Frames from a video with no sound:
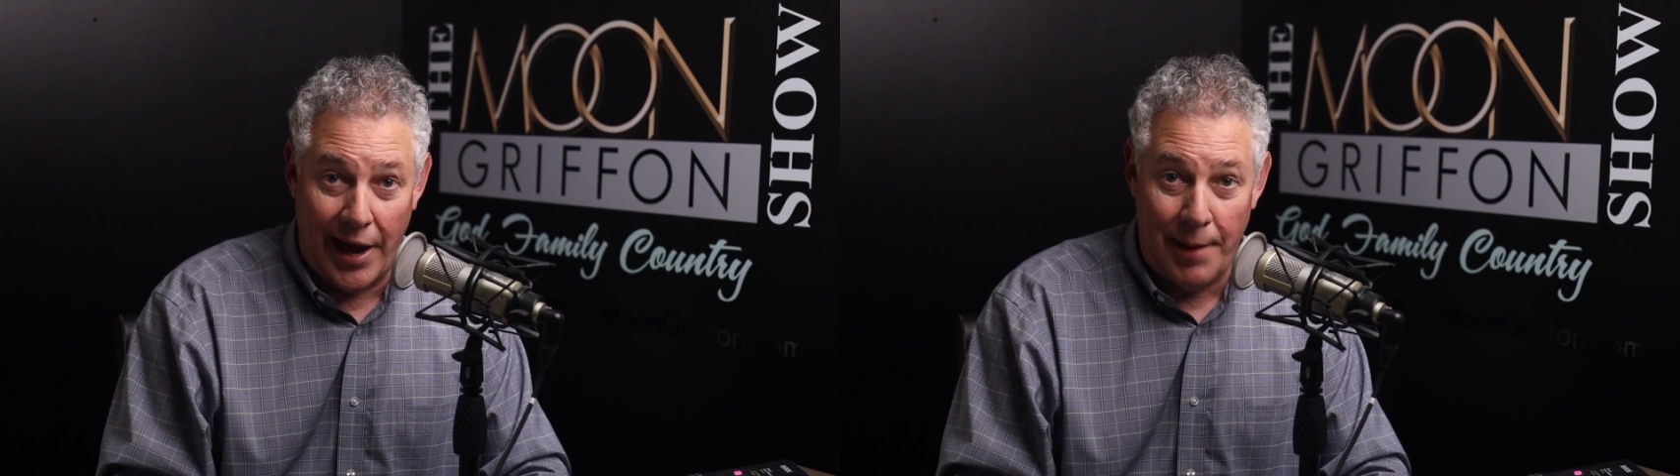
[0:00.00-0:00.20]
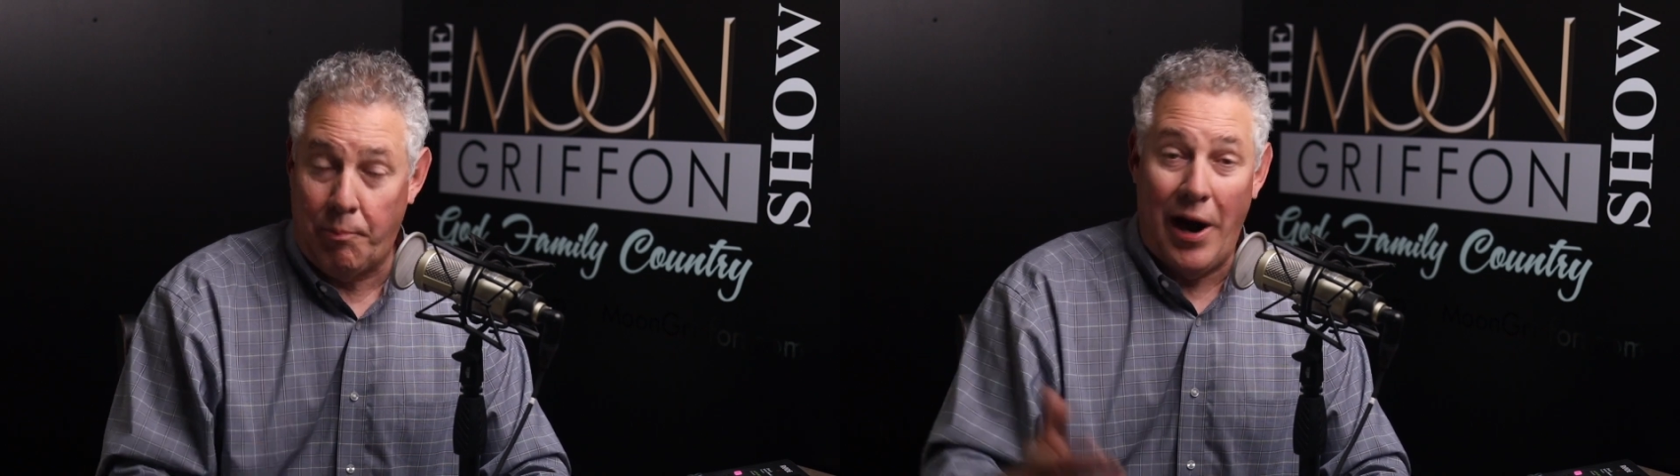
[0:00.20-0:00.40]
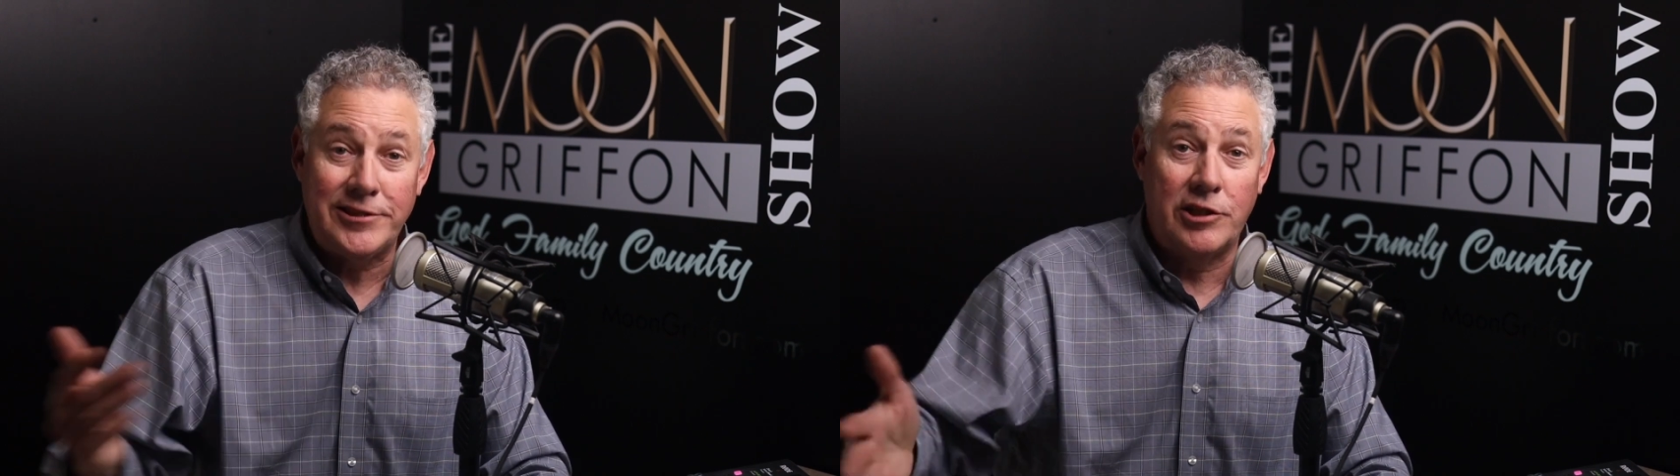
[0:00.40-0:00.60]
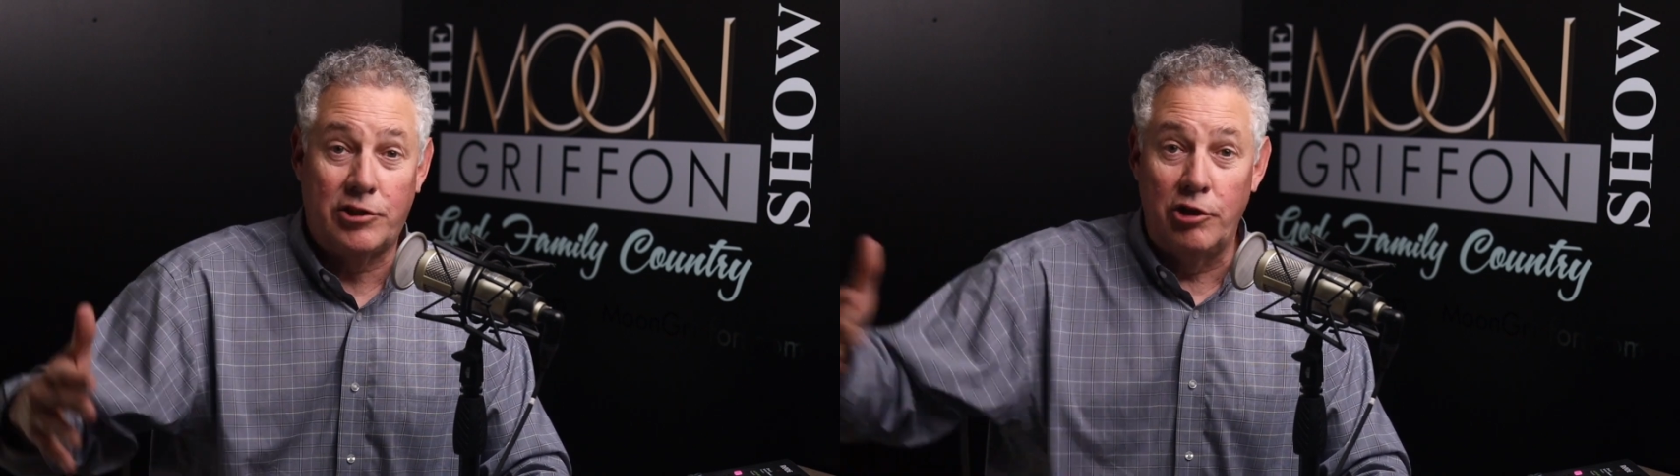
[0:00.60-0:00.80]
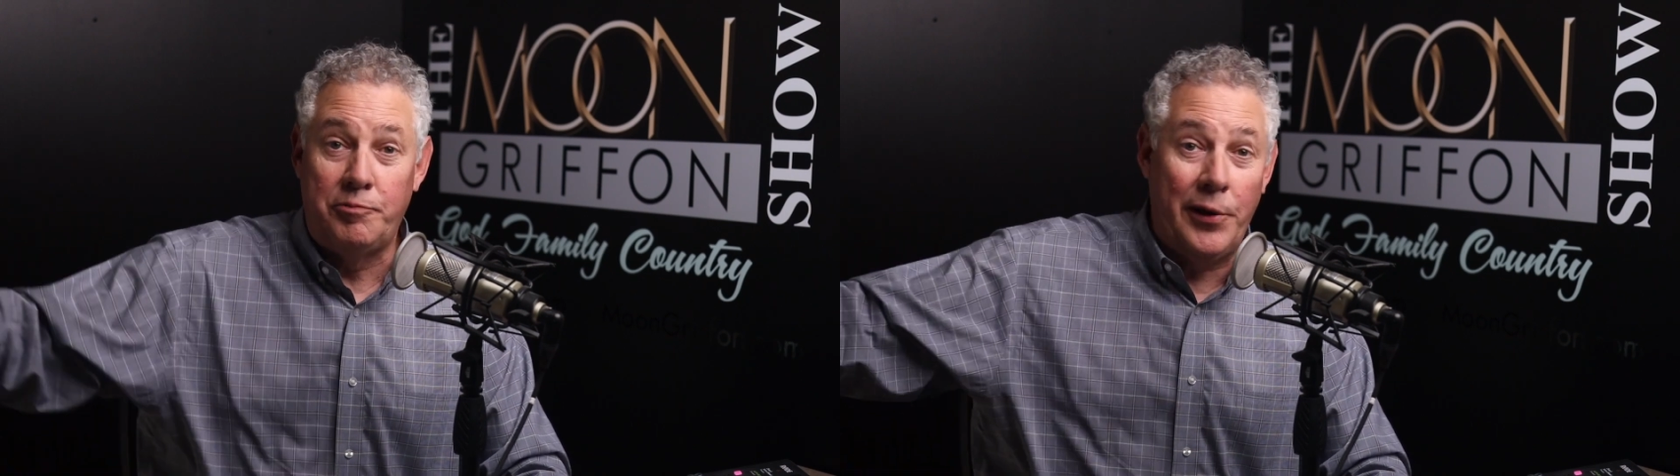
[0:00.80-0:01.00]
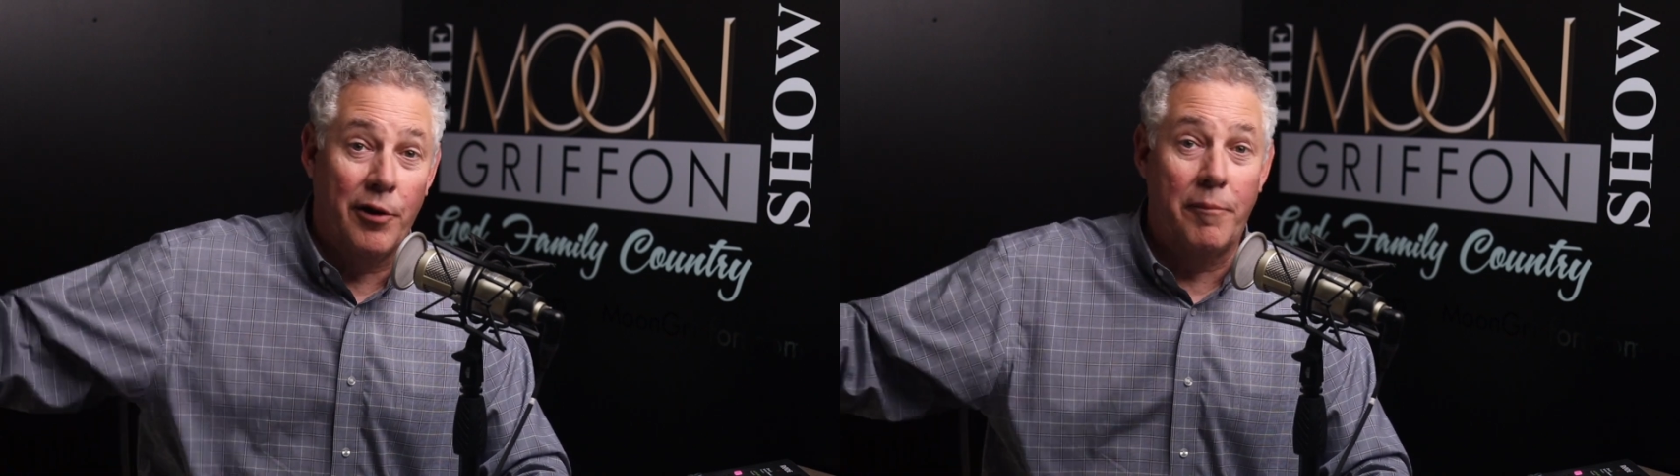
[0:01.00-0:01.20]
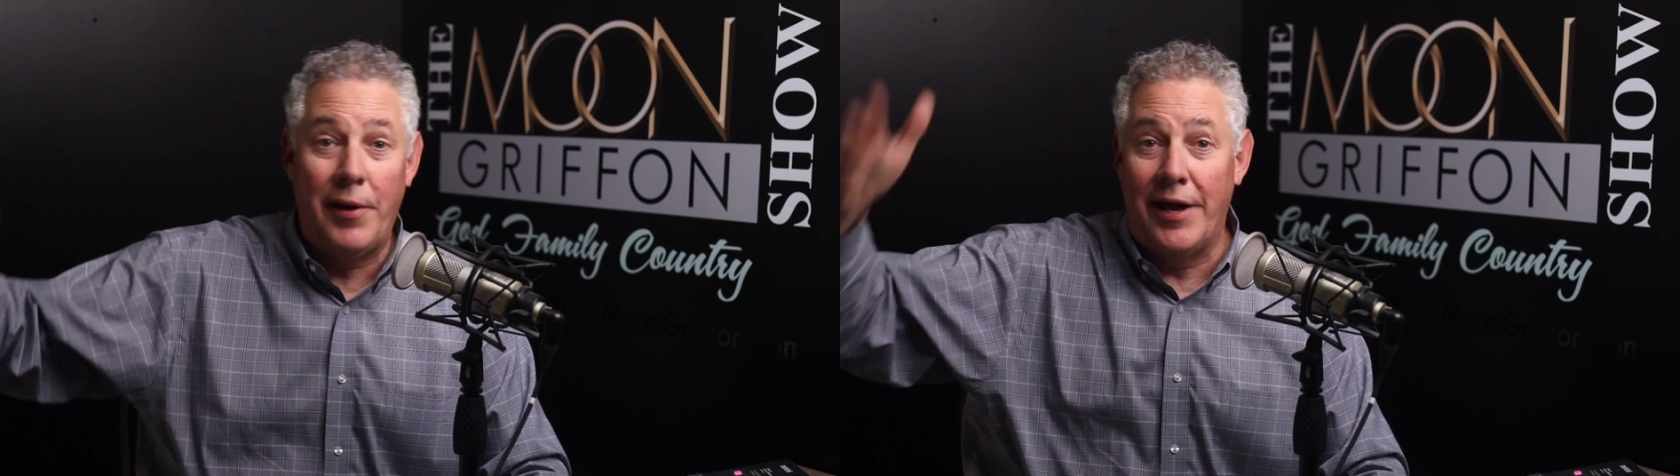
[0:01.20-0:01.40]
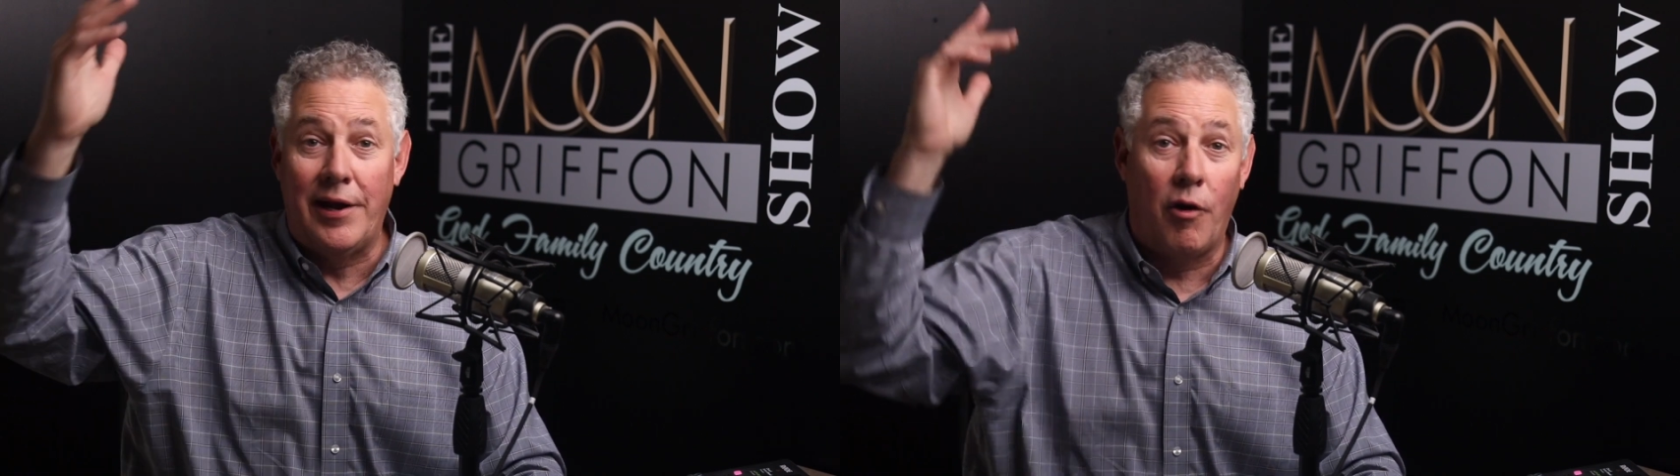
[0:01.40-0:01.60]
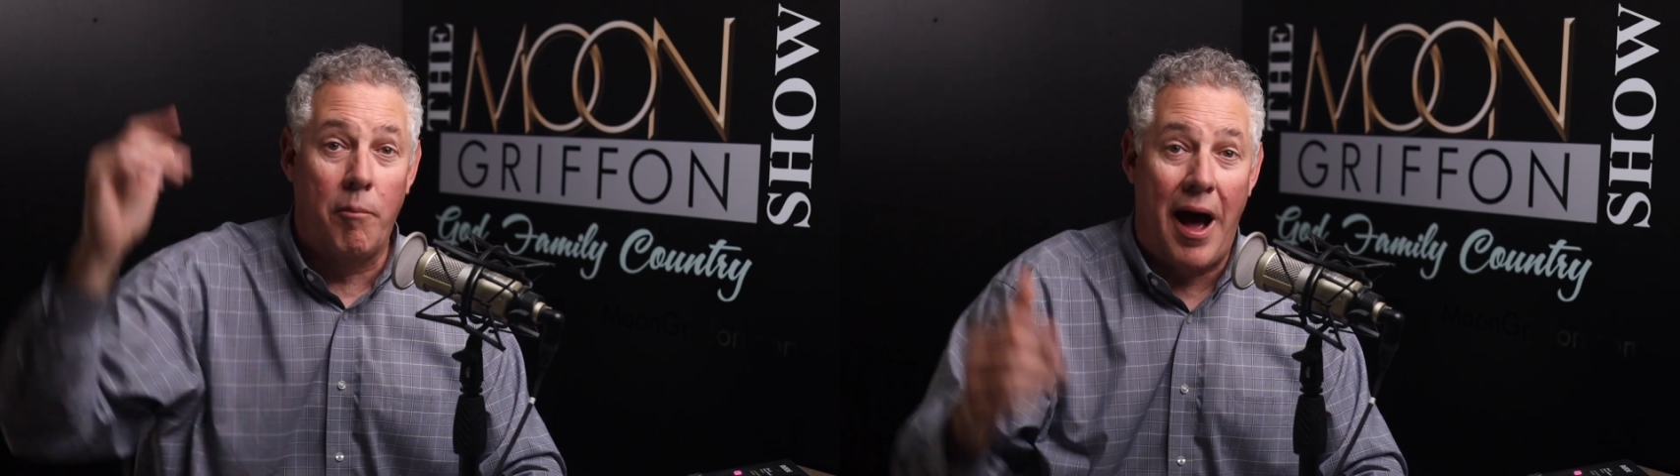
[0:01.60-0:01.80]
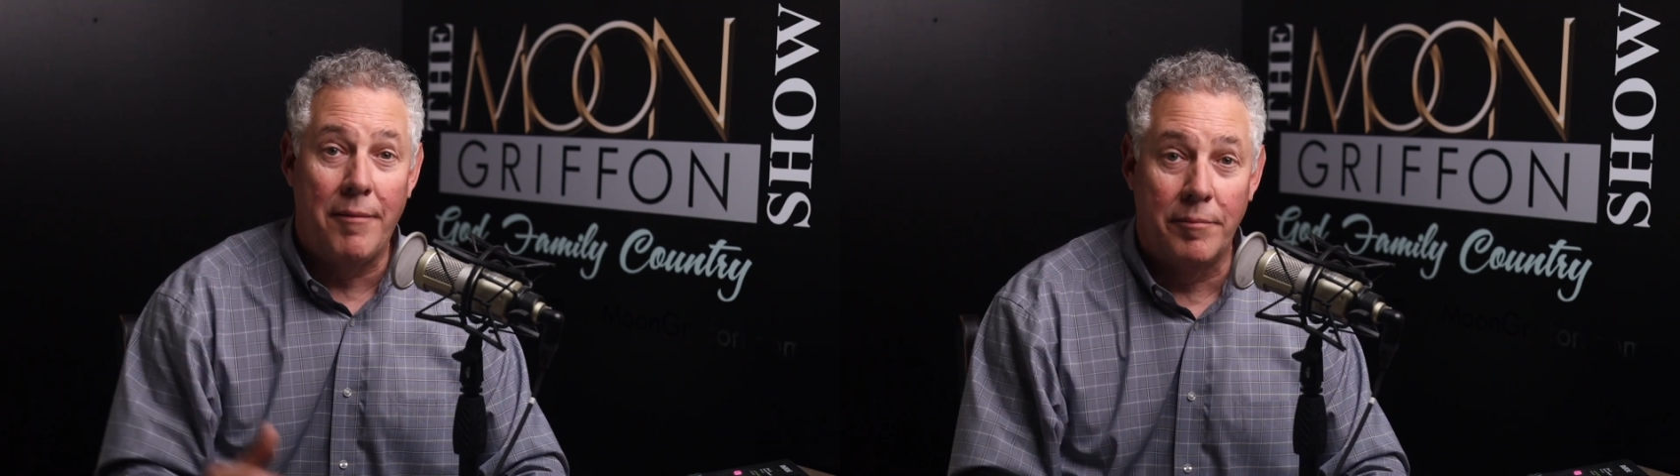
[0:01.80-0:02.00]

had prostitutes pee on a bed that Obama